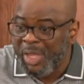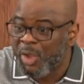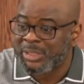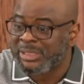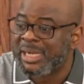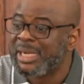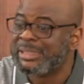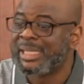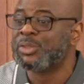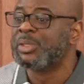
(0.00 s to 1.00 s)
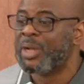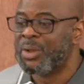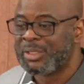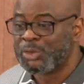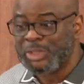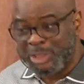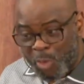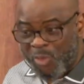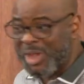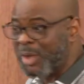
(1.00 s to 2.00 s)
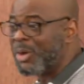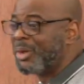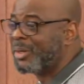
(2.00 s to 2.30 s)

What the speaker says: consecrated to the Lord, to Jehovah God,